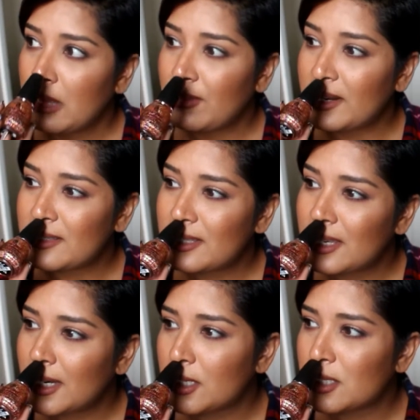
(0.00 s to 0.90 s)
that I'd
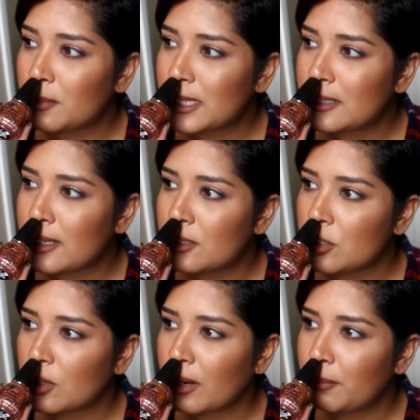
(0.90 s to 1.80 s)
seen it on somebody's
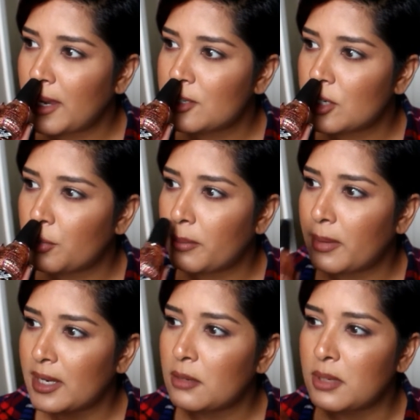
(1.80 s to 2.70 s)
Instagram page and it
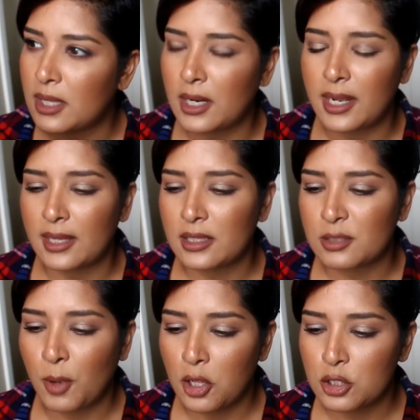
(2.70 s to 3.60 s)
reminded me that I had this
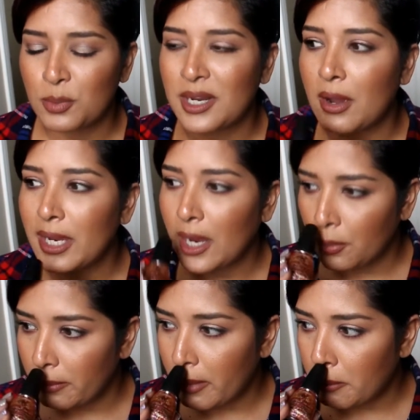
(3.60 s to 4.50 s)
polish. But now I can't
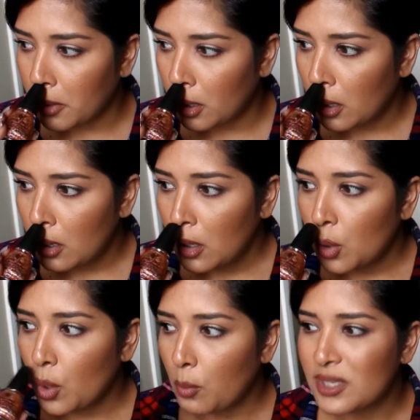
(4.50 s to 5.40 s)
remember
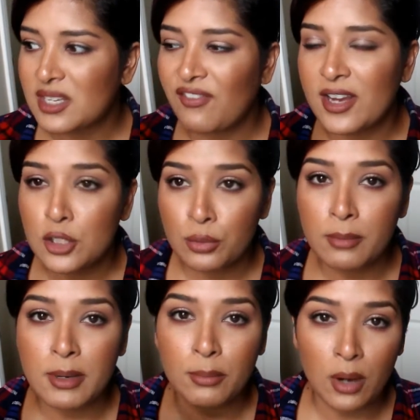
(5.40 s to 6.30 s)
what was. If I do
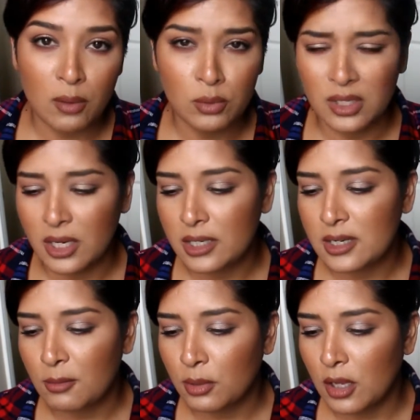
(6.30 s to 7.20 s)
remember, I will link it
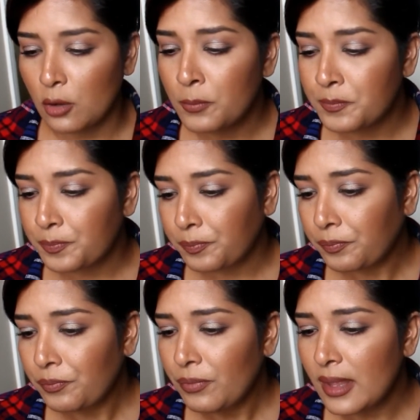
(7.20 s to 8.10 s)
down below.
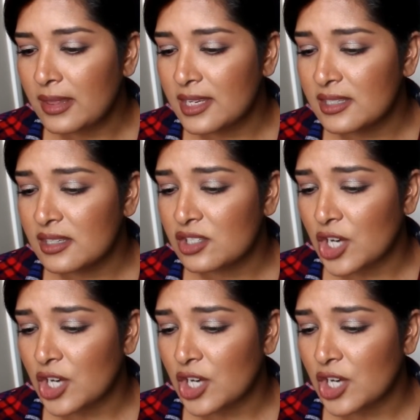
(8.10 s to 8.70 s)
This is